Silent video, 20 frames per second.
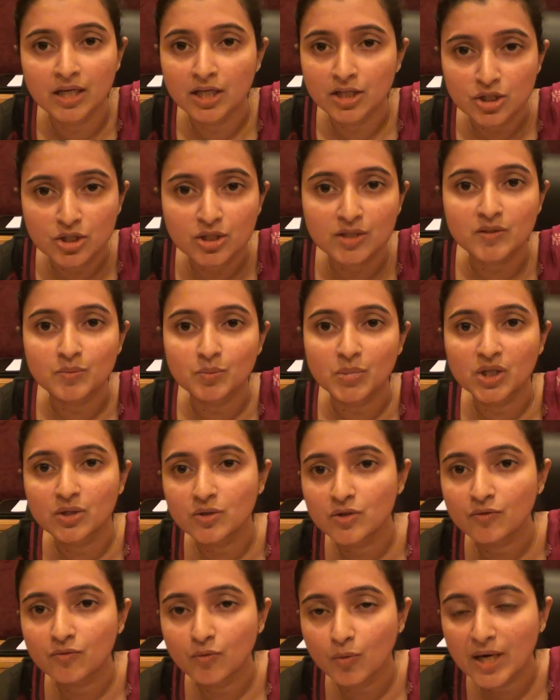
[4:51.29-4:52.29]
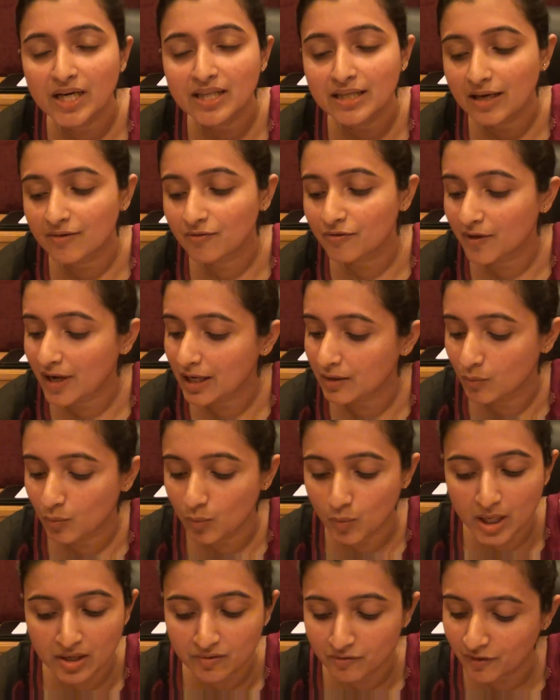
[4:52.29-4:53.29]
just because of
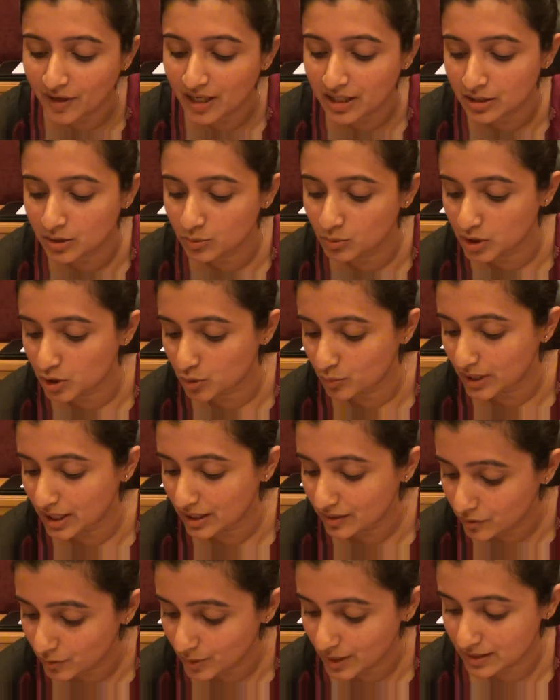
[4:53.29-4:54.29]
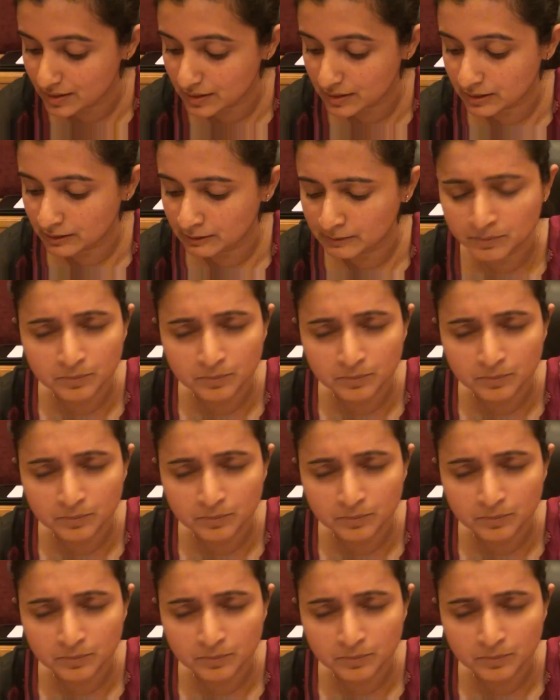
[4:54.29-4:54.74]
one factor which we addressed.